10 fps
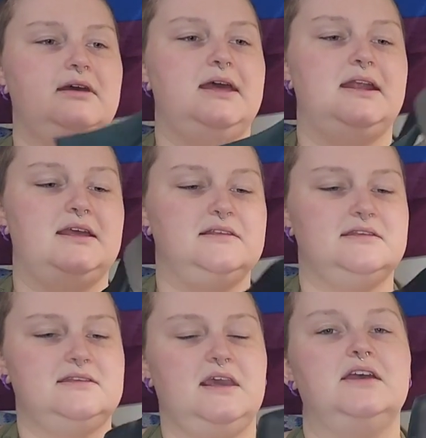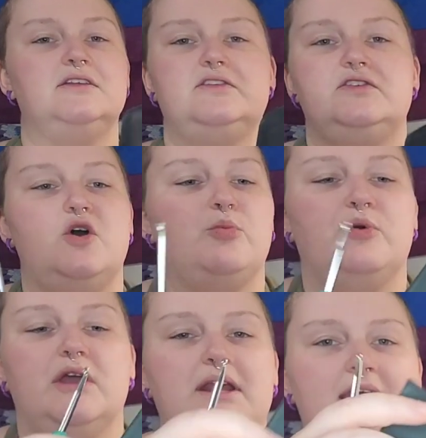and it's so
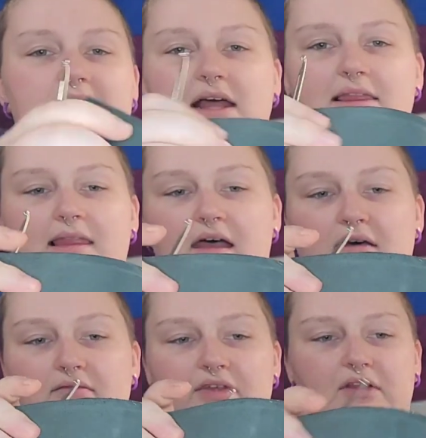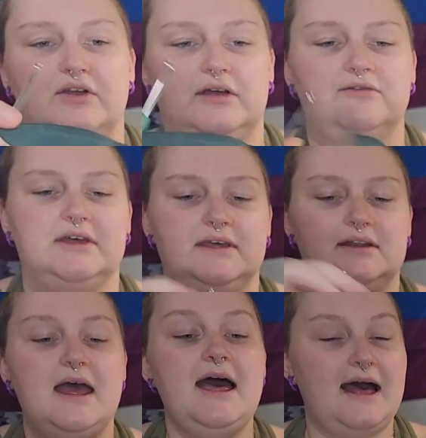pretty. I love the look of it.
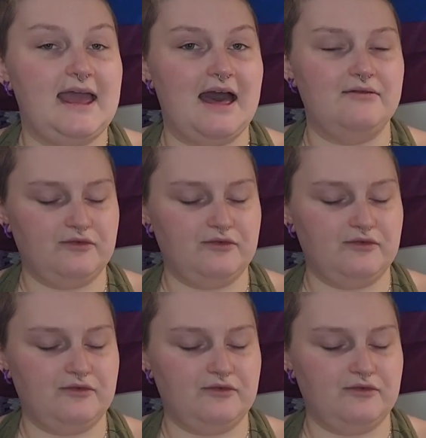I have